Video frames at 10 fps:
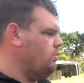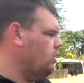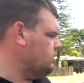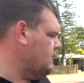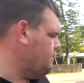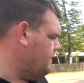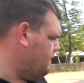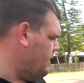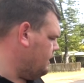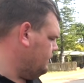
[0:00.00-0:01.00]
box up the
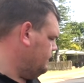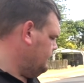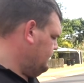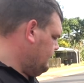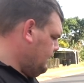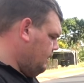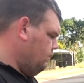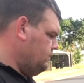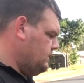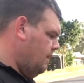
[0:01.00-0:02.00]
front.
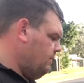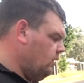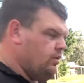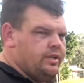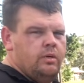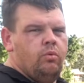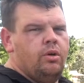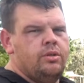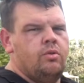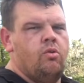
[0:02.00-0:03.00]
Something I did
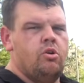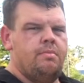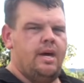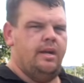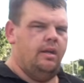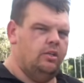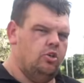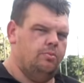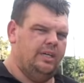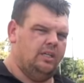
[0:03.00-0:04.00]
want to talk about a
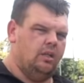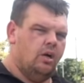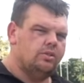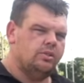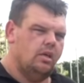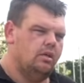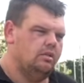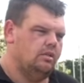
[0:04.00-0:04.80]
little bit closer,